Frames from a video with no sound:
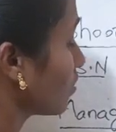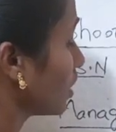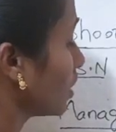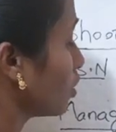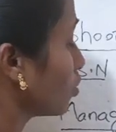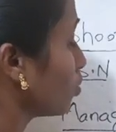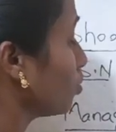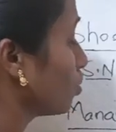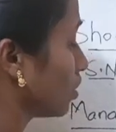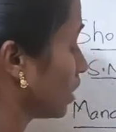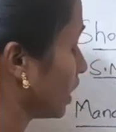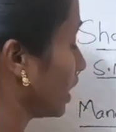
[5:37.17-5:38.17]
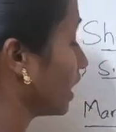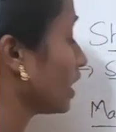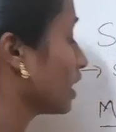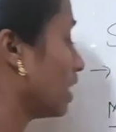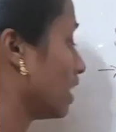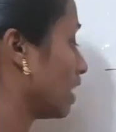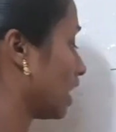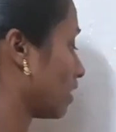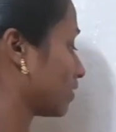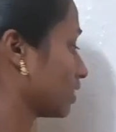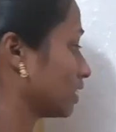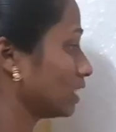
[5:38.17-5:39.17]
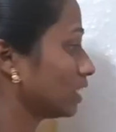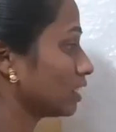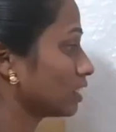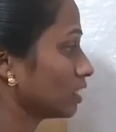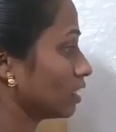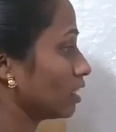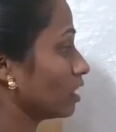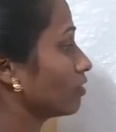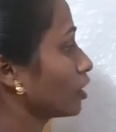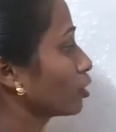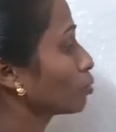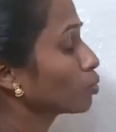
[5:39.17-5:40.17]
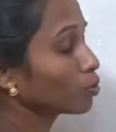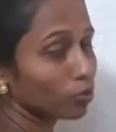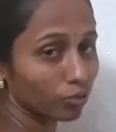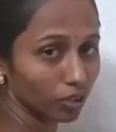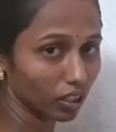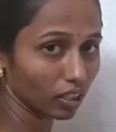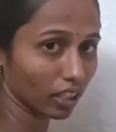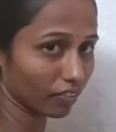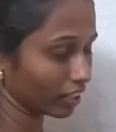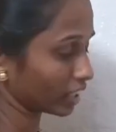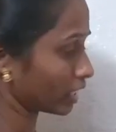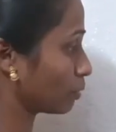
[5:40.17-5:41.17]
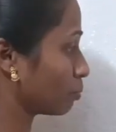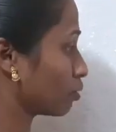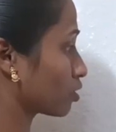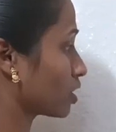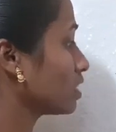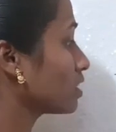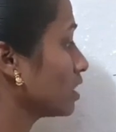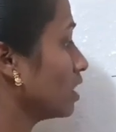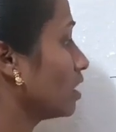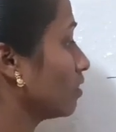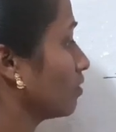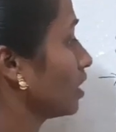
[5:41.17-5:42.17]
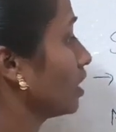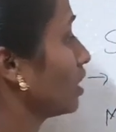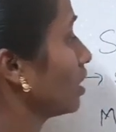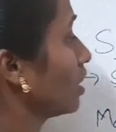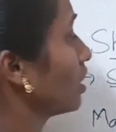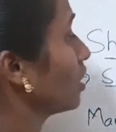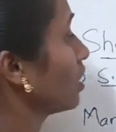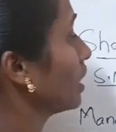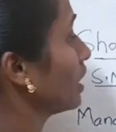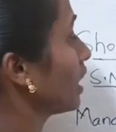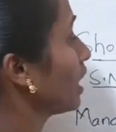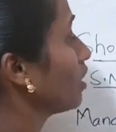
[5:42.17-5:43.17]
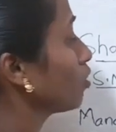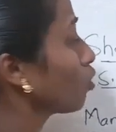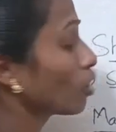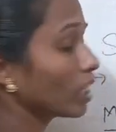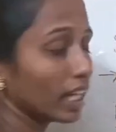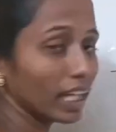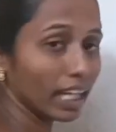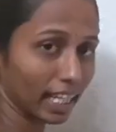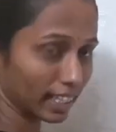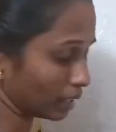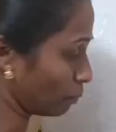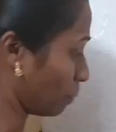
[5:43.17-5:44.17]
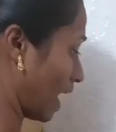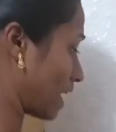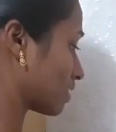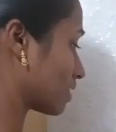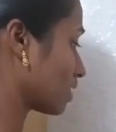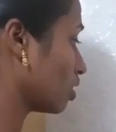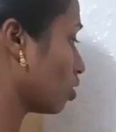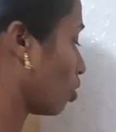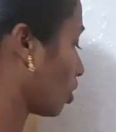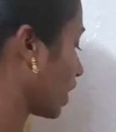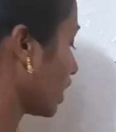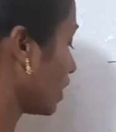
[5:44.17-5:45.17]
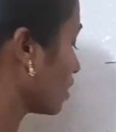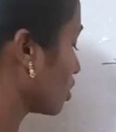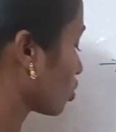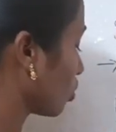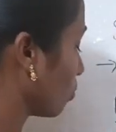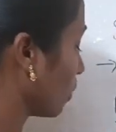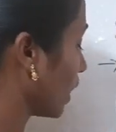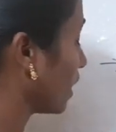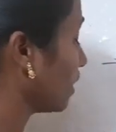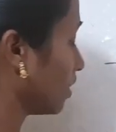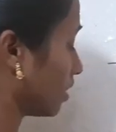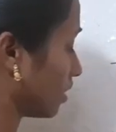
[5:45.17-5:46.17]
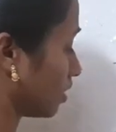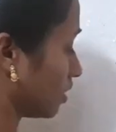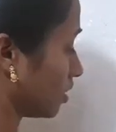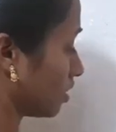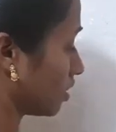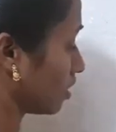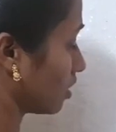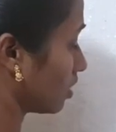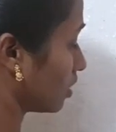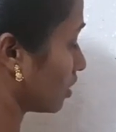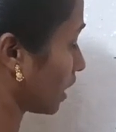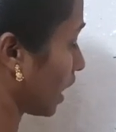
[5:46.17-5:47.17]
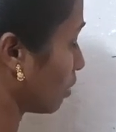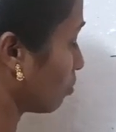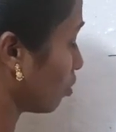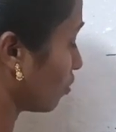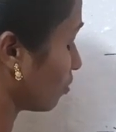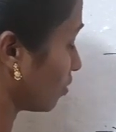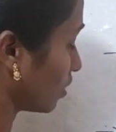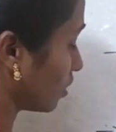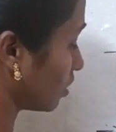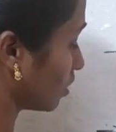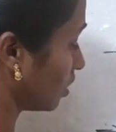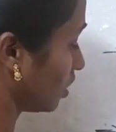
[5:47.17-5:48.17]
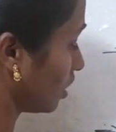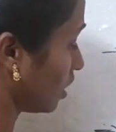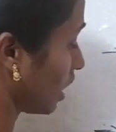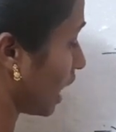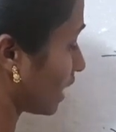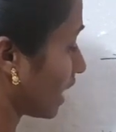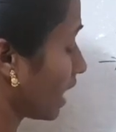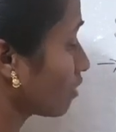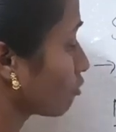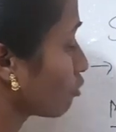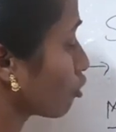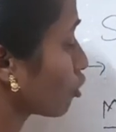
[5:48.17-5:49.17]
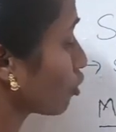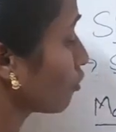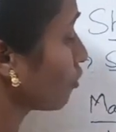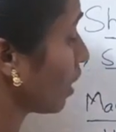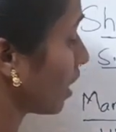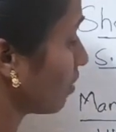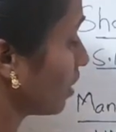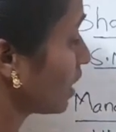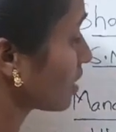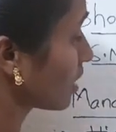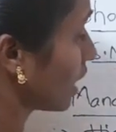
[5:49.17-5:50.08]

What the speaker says: we do thinning. After that we remove the affected portions. We retain only healthy plants. Okay. So main time of attack 4 to 5 weeks